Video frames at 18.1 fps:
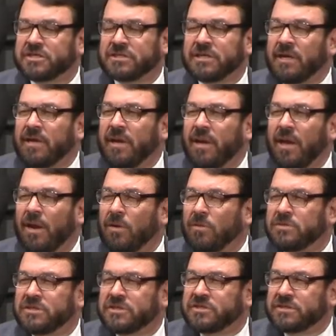just,
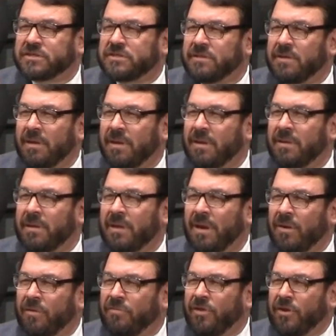you know, just,
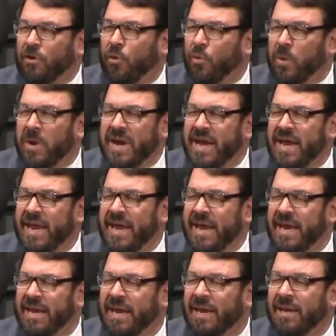you know, the
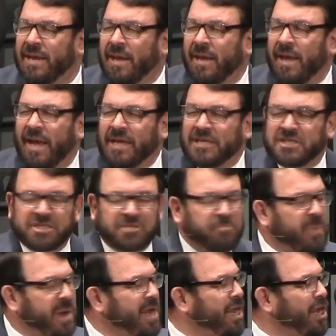greeting and, and
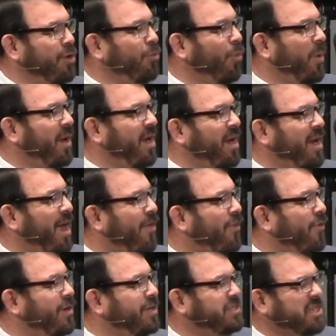just meeting one
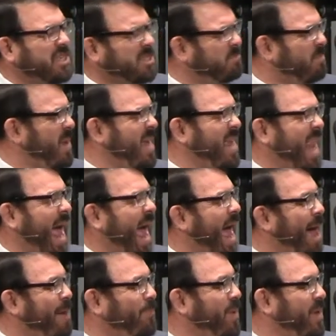another and just being
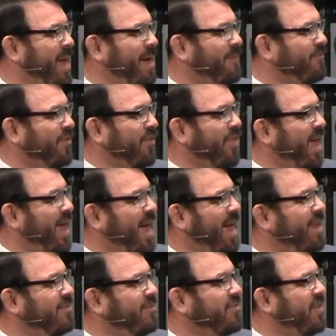happy after
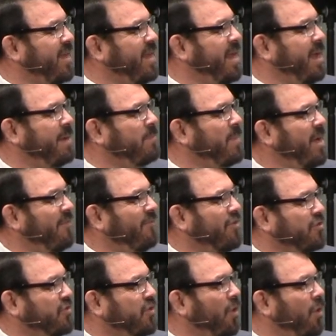they hadn't seen him
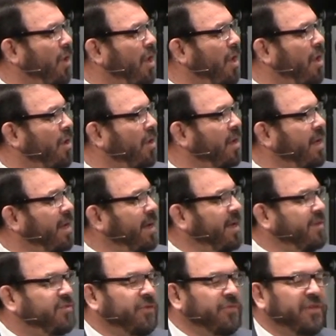for so long.
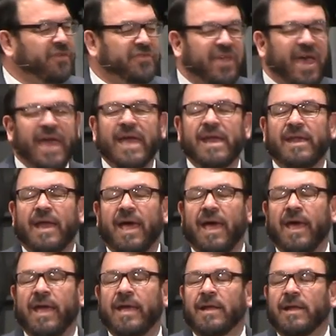And so the
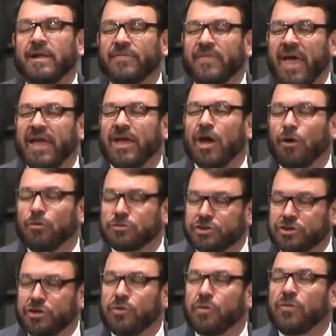second day, they
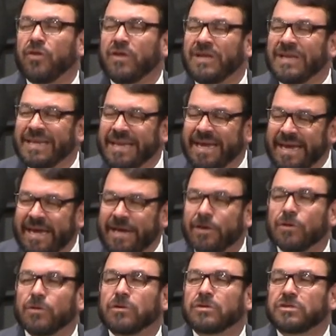go to the
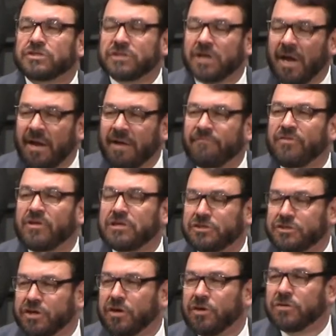leaders
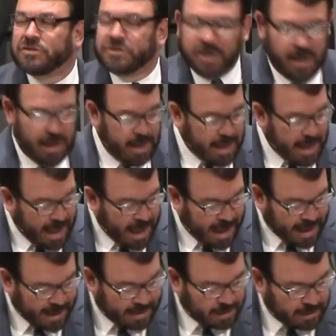of the church
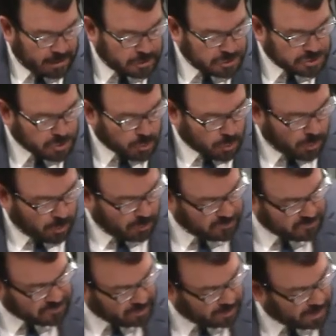at
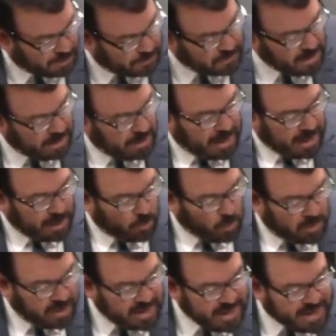Jerusalem.
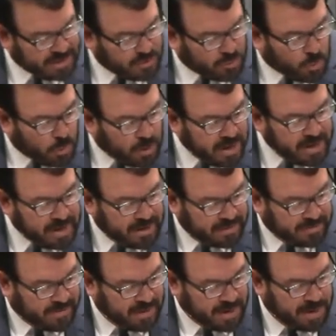And when he had
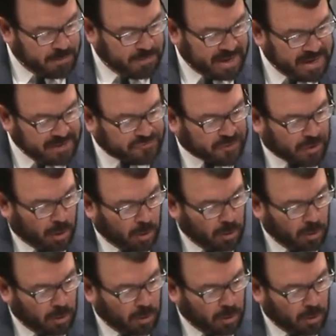greeted them, he